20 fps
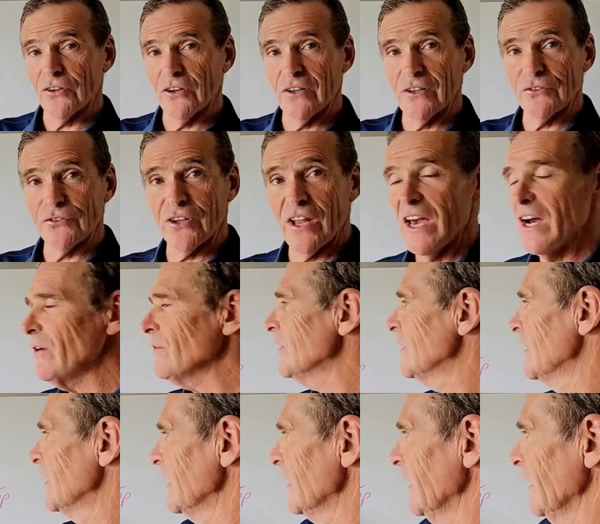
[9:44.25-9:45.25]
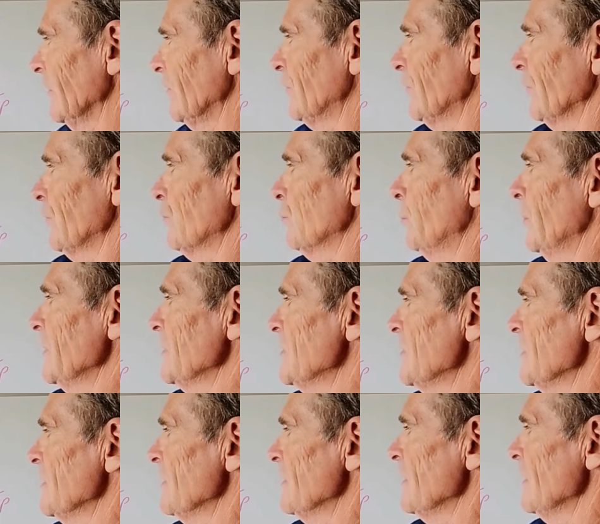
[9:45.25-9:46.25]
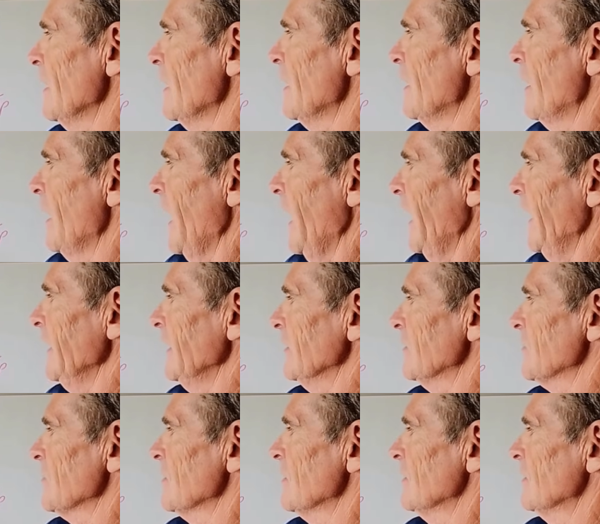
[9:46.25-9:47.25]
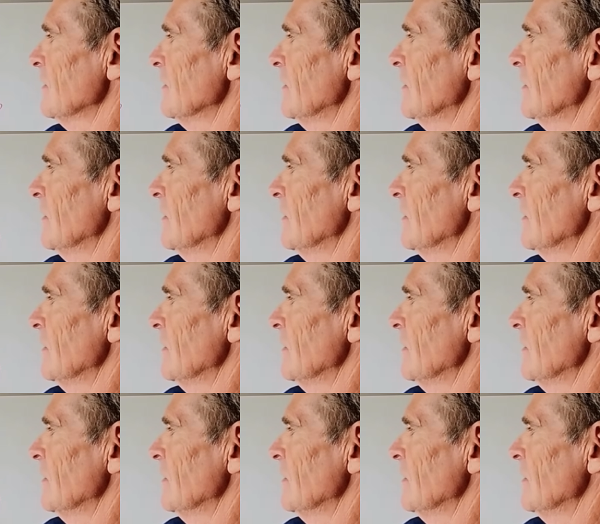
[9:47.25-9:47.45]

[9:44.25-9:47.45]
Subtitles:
size now? It's 28